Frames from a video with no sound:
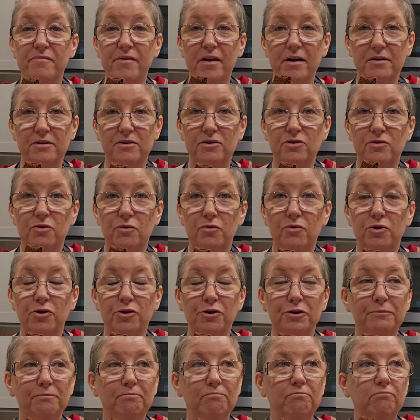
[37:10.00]
That is so
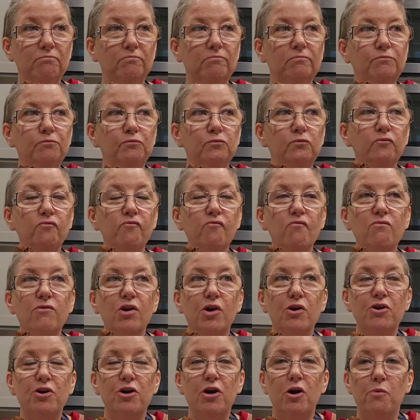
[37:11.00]
good.
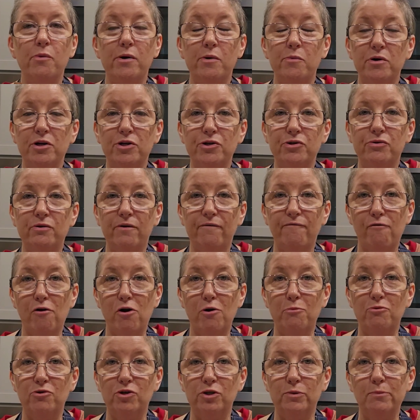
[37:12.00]
You know, we went to a
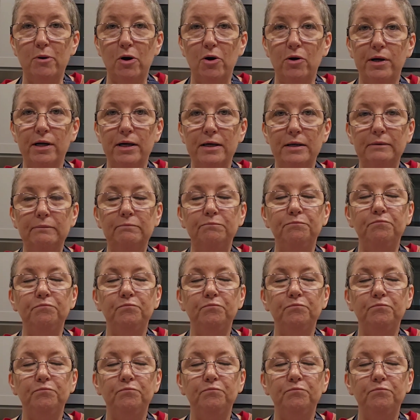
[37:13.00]
farmer's market